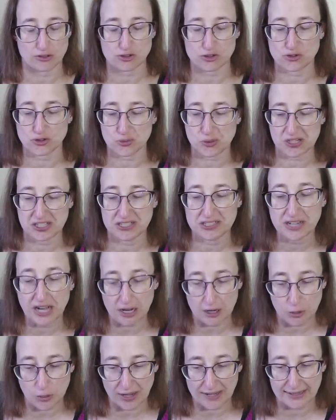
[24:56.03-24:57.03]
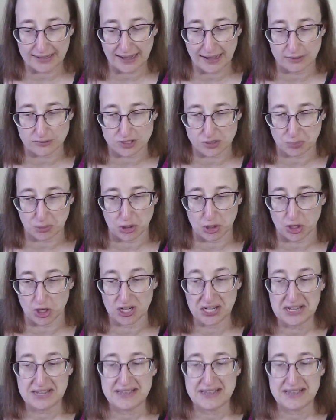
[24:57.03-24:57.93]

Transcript: So it's probably not quite an ounce per.